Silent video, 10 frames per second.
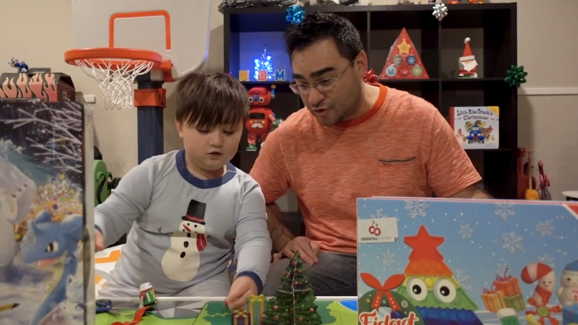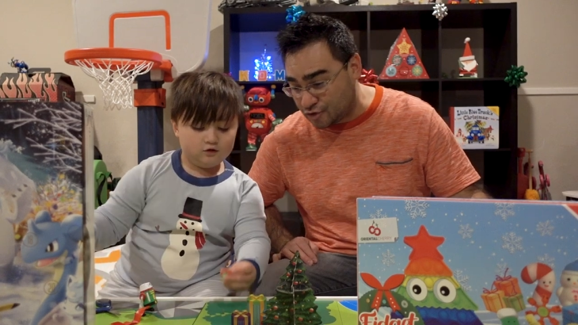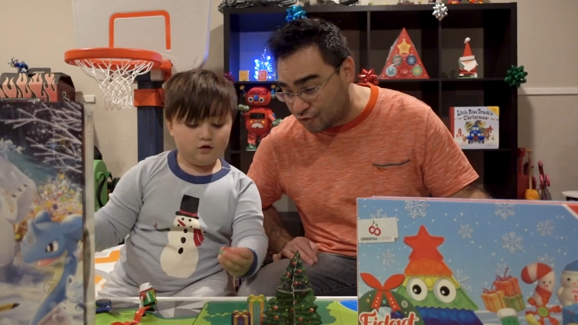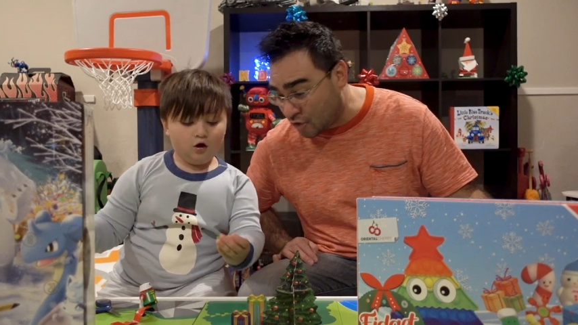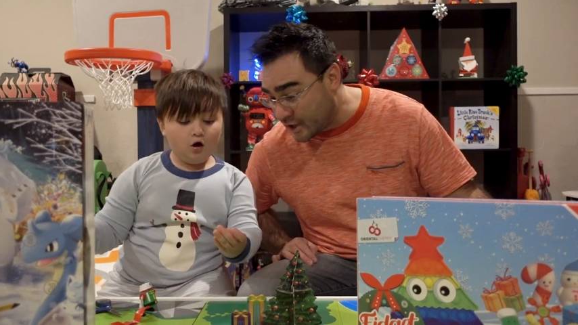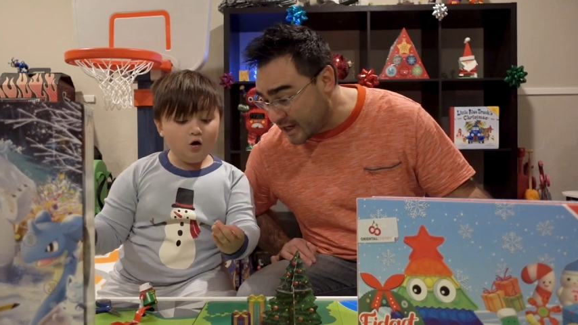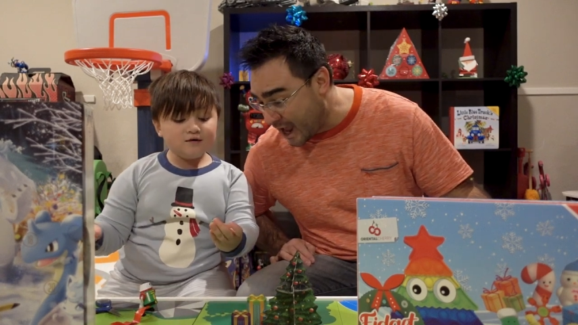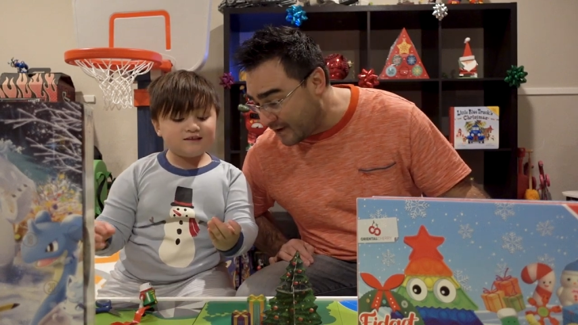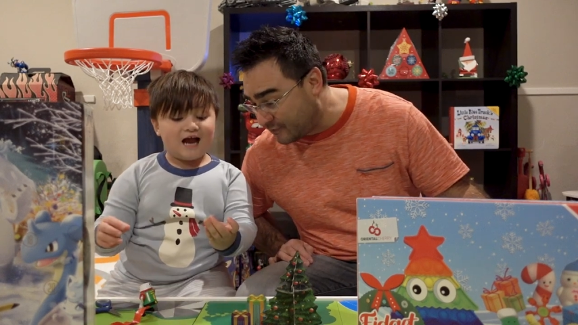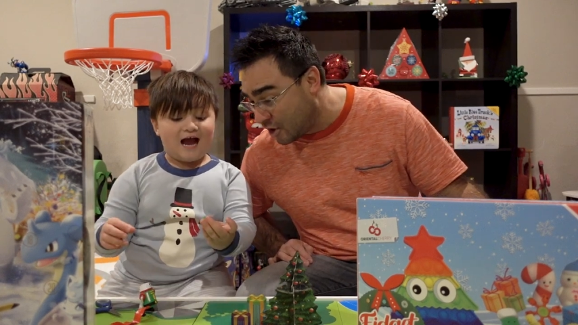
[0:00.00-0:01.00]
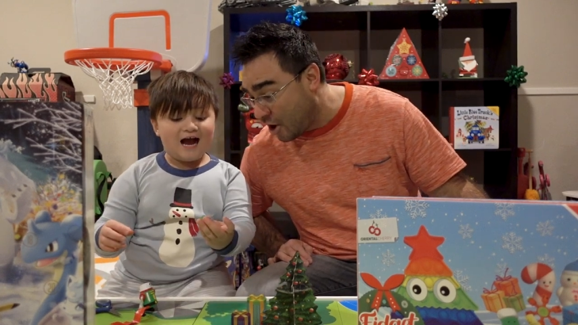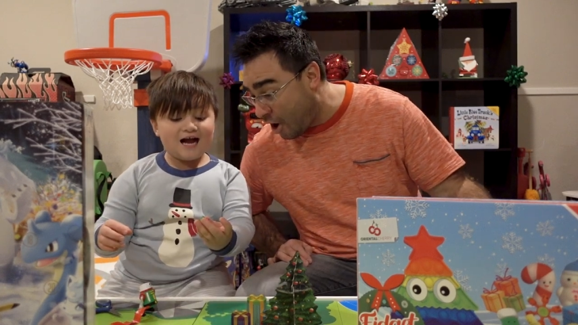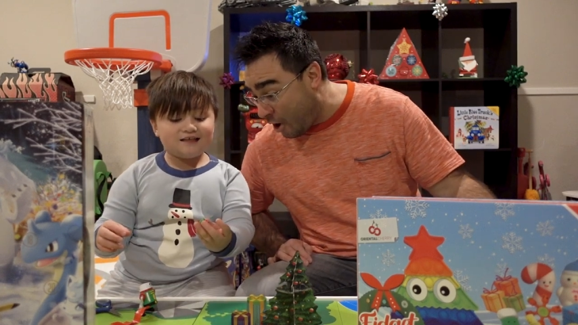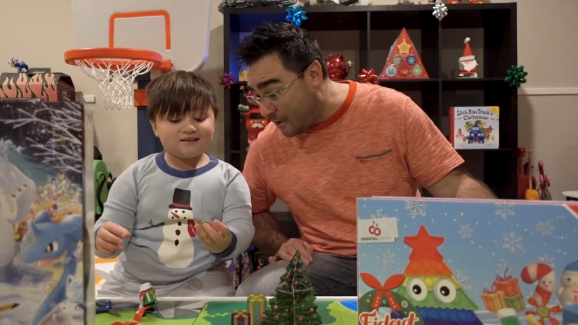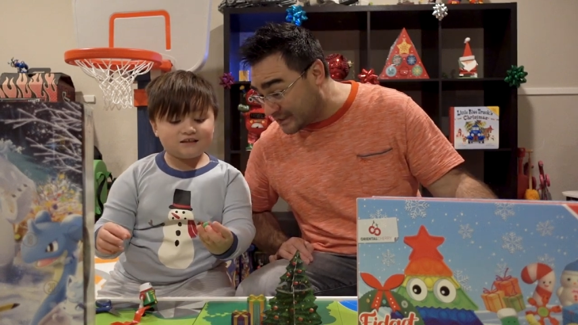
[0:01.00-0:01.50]
Speaker 1: Droid oh, it's a hat.
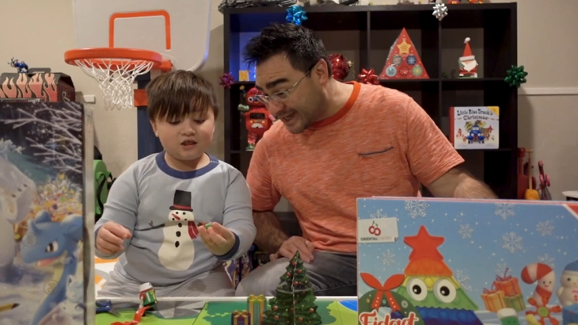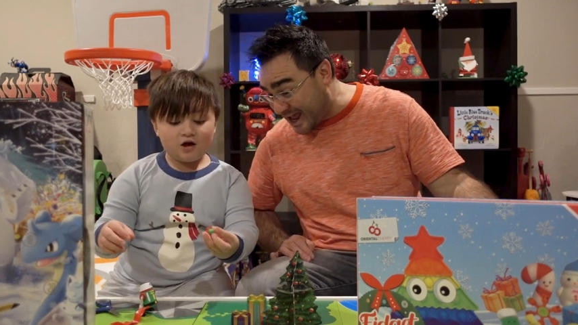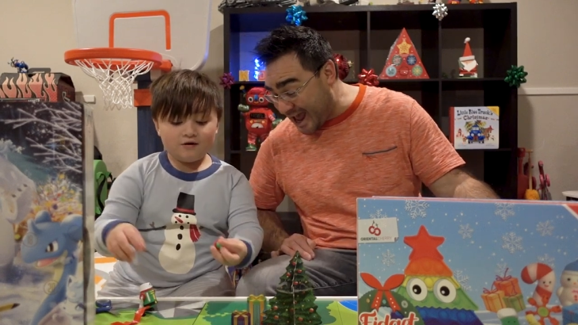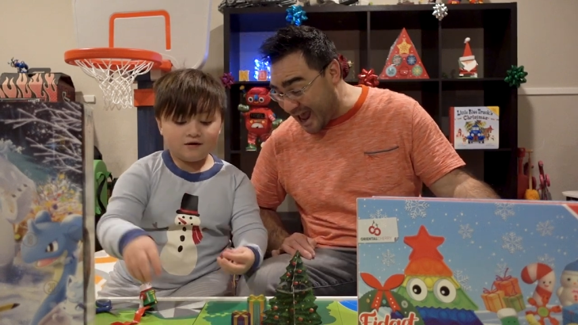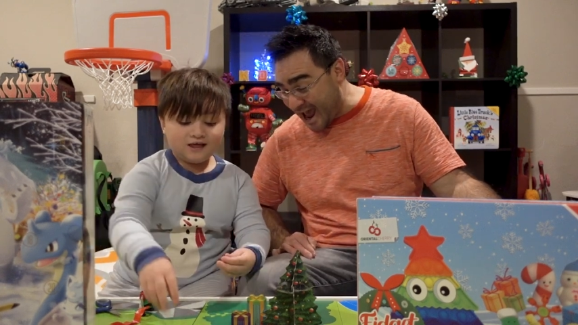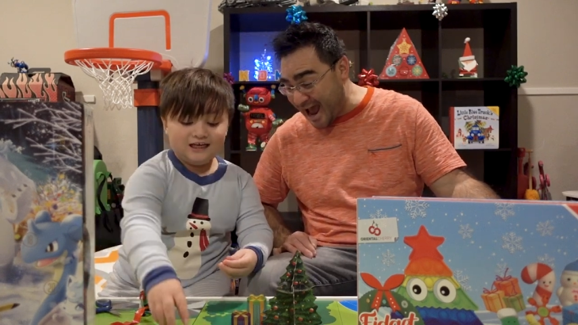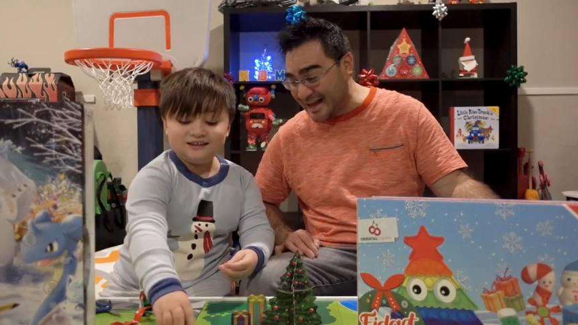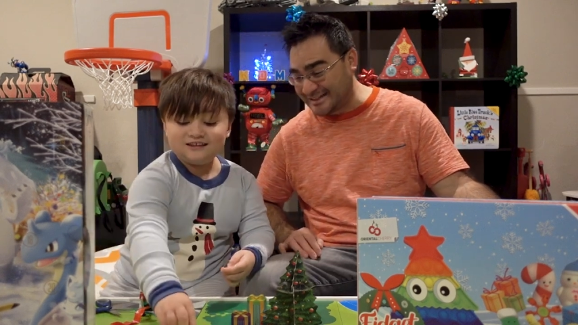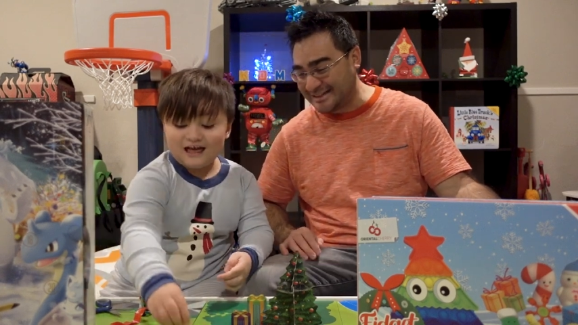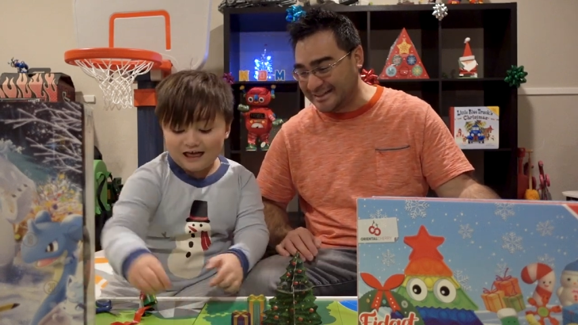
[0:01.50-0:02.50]
Oh, it's a hat. It's an